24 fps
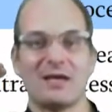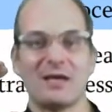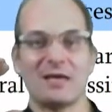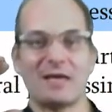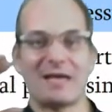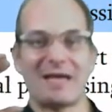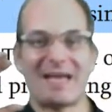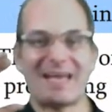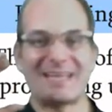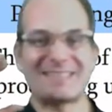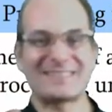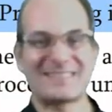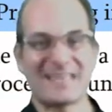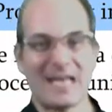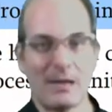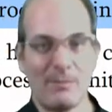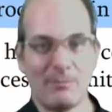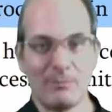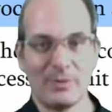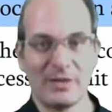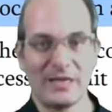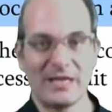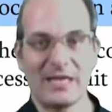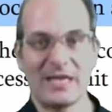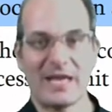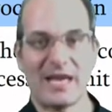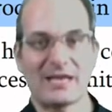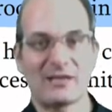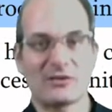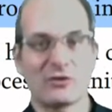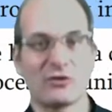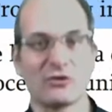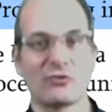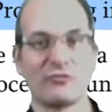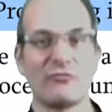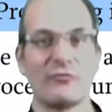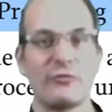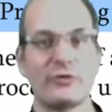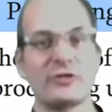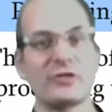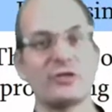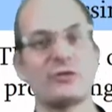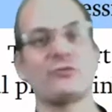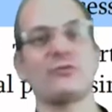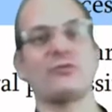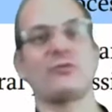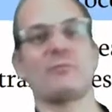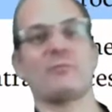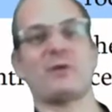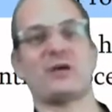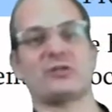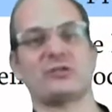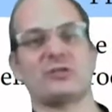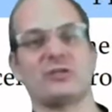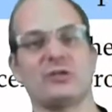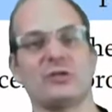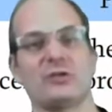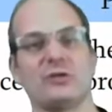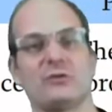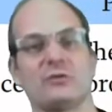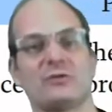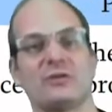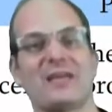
assembly and convert it to the machine code.